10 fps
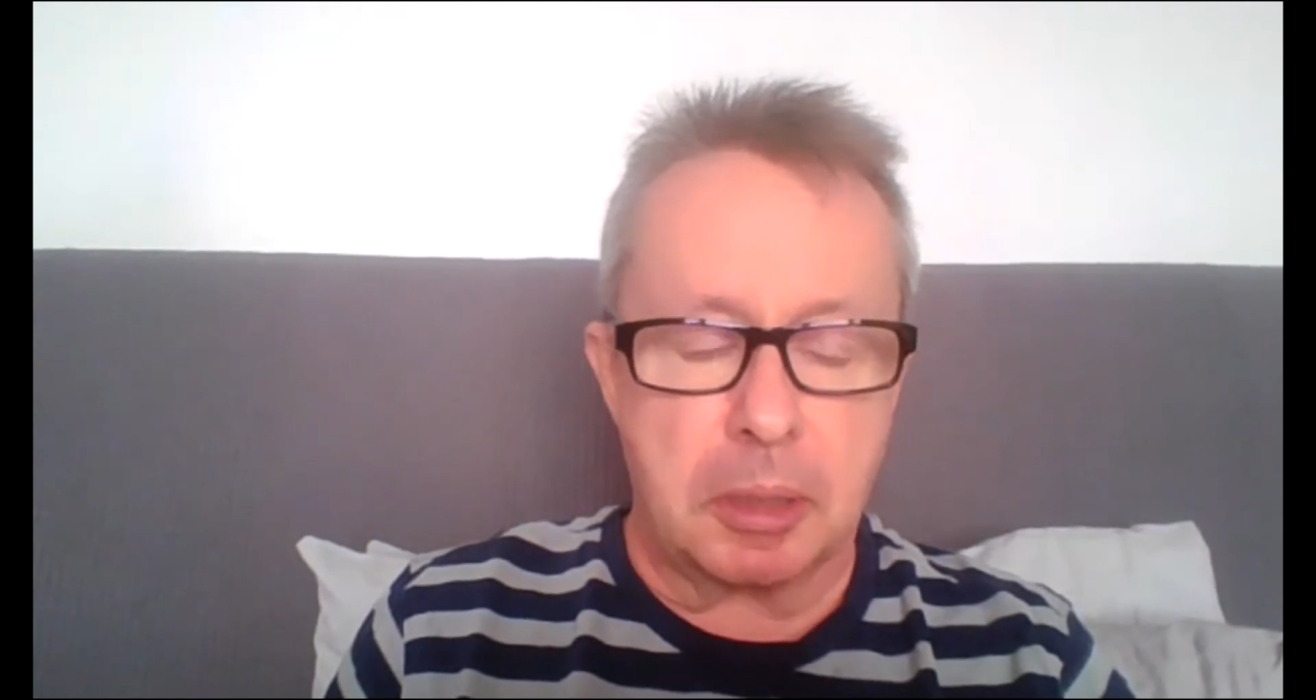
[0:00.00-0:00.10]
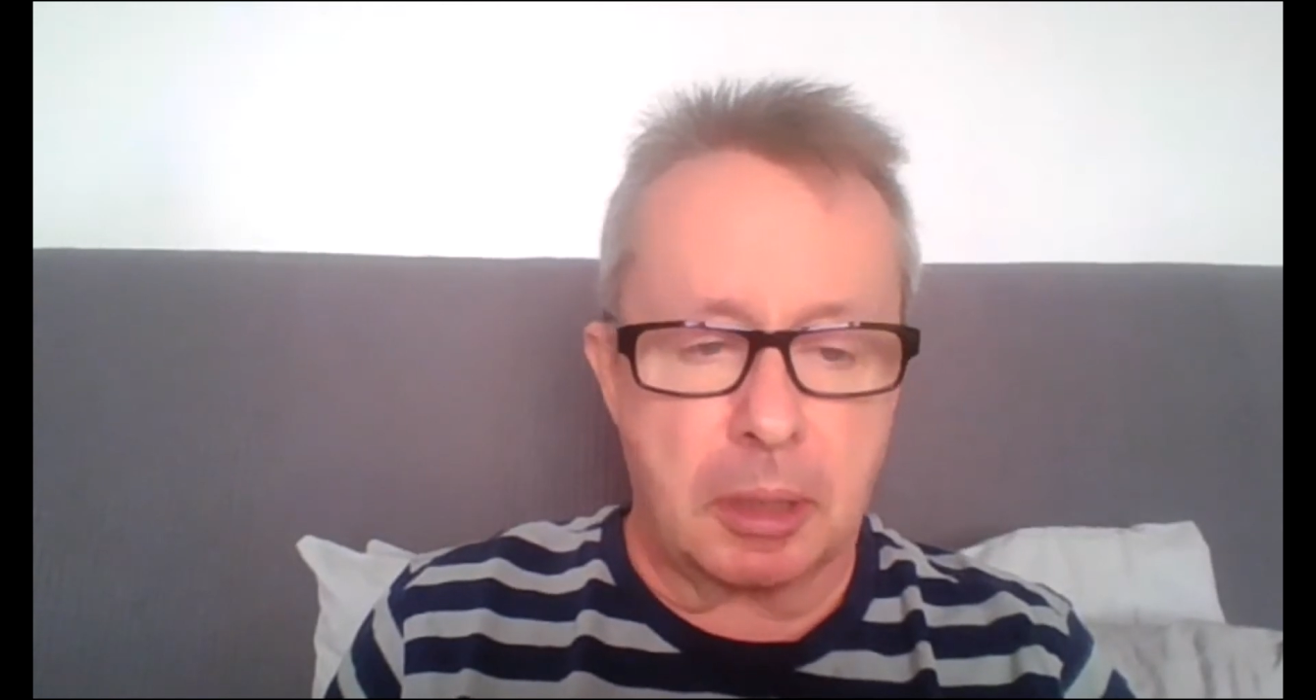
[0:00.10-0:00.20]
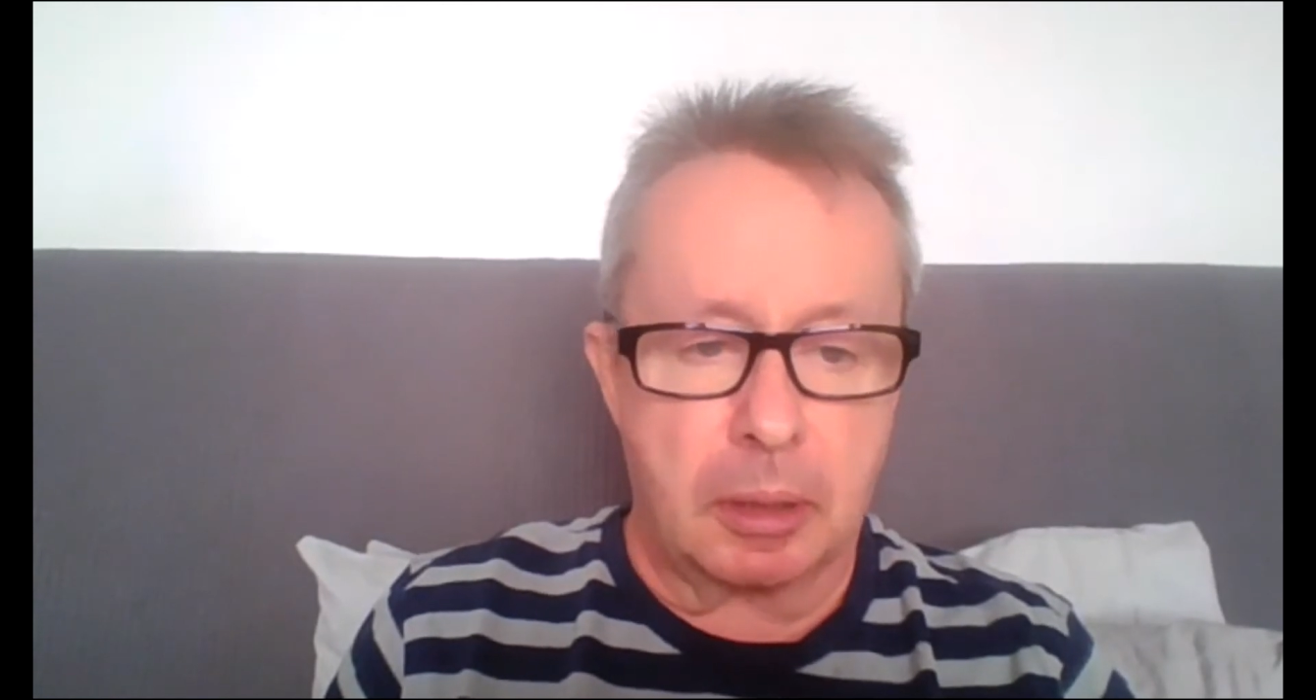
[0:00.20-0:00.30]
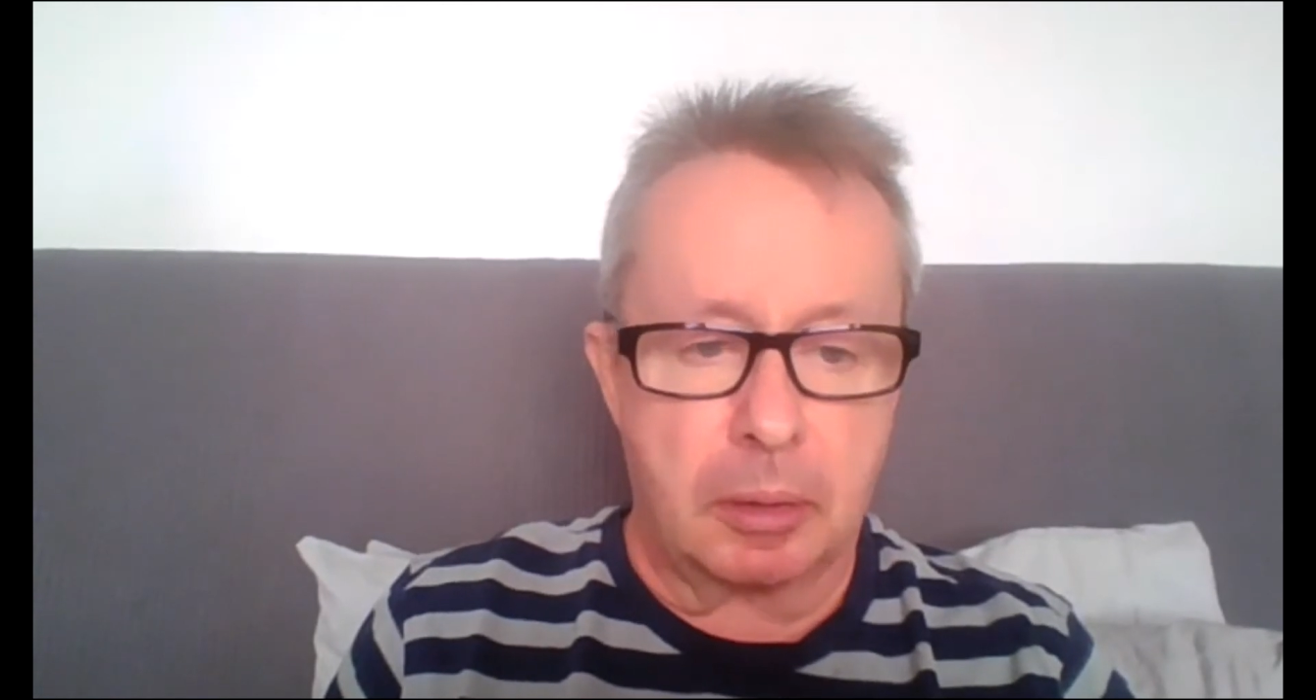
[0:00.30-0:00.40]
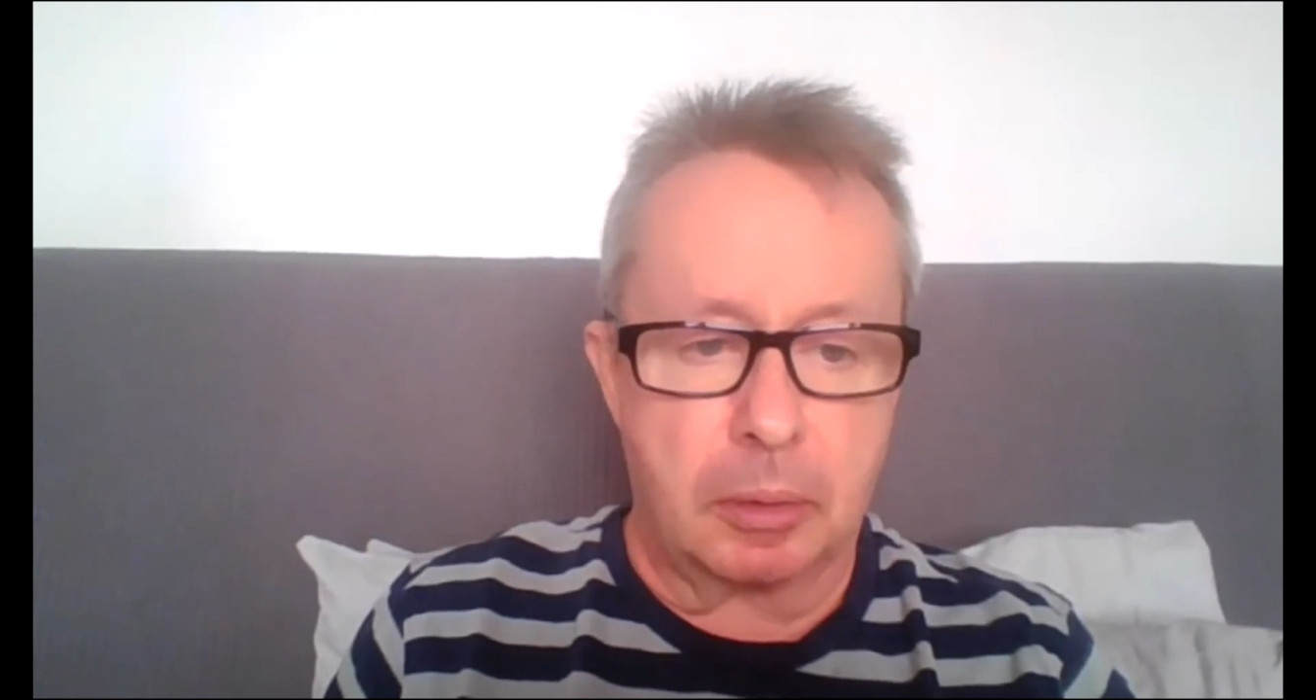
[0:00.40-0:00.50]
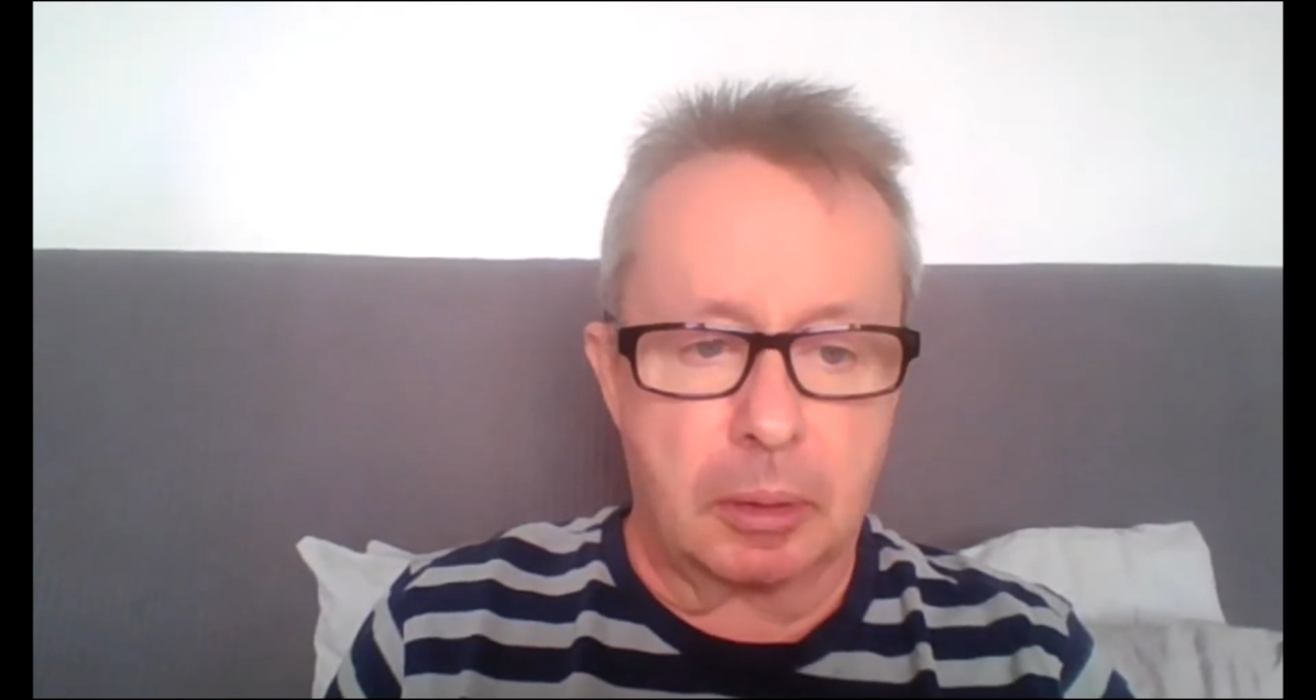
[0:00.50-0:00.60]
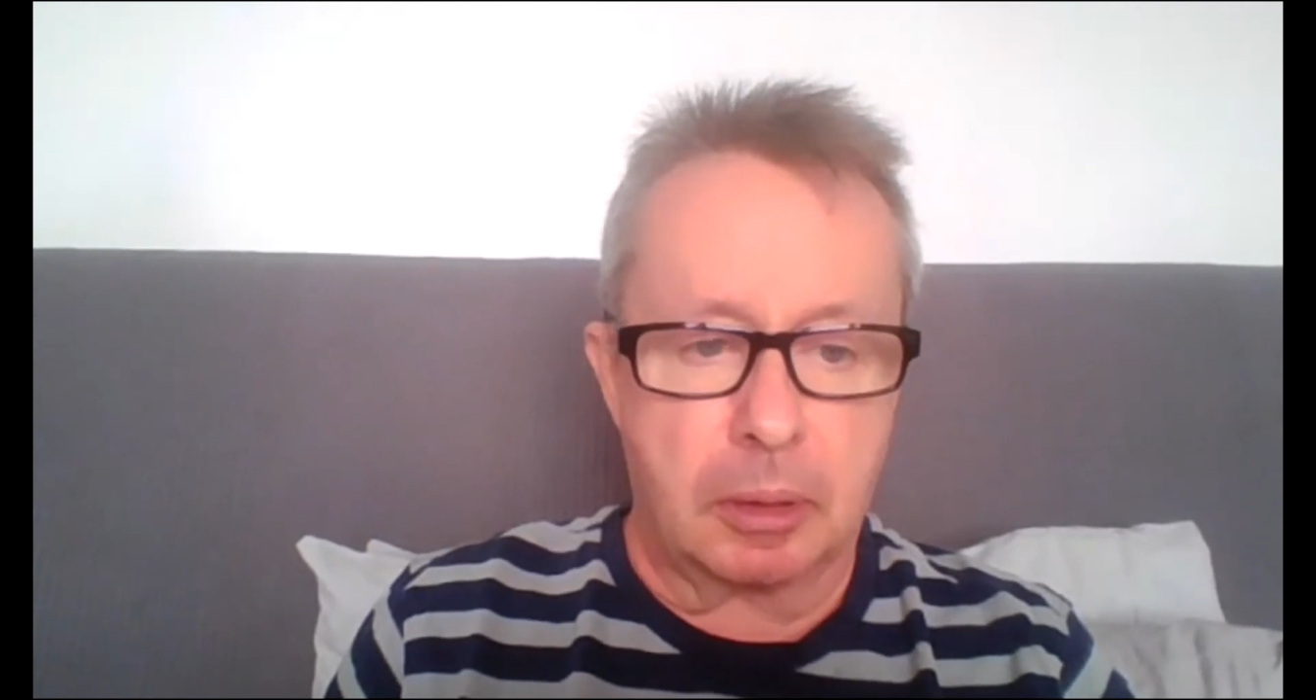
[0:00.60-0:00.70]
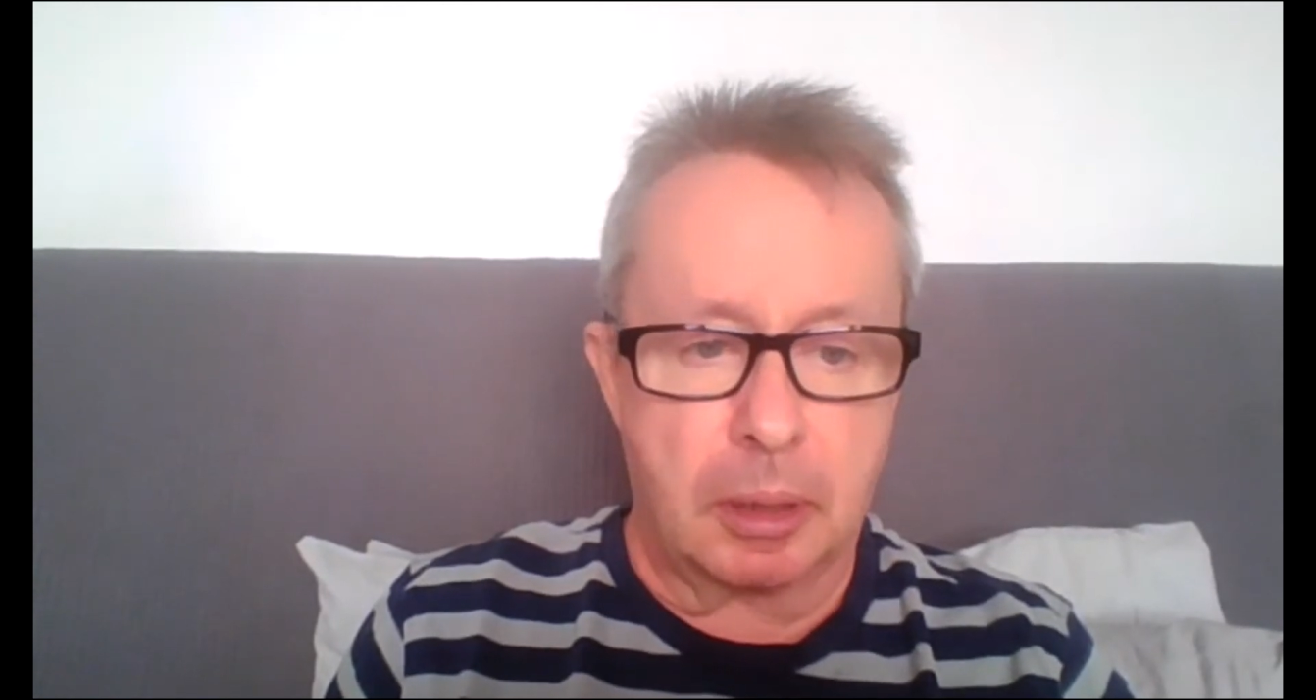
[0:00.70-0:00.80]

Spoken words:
So I'll